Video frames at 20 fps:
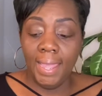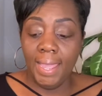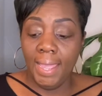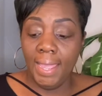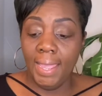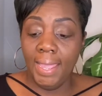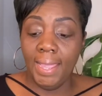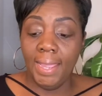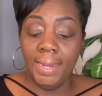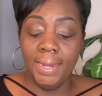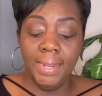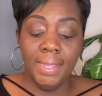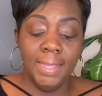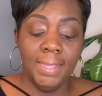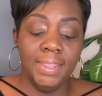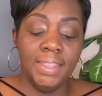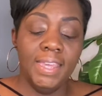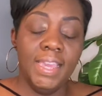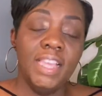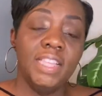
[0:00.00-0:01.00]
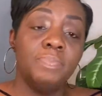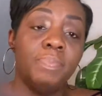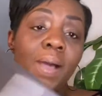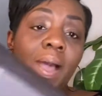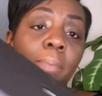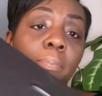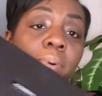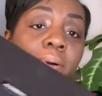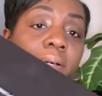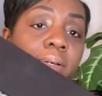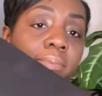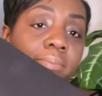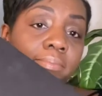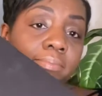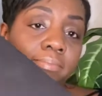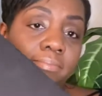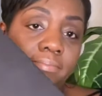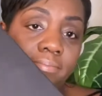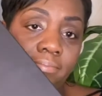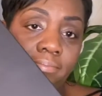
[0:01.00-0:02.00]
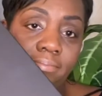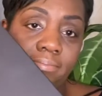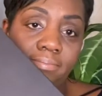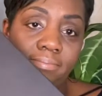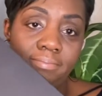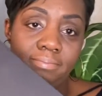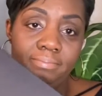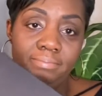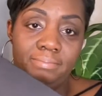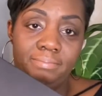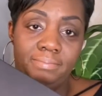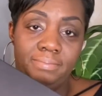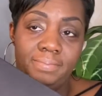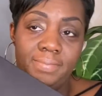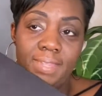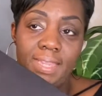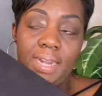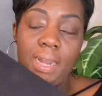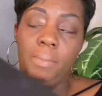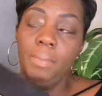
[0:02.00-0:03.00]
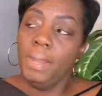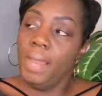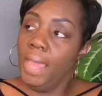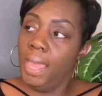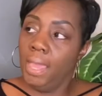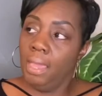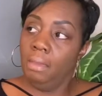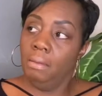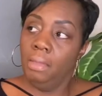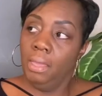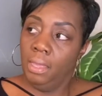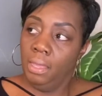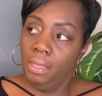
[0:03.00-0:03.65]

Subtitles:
and these pop up. And I'm like,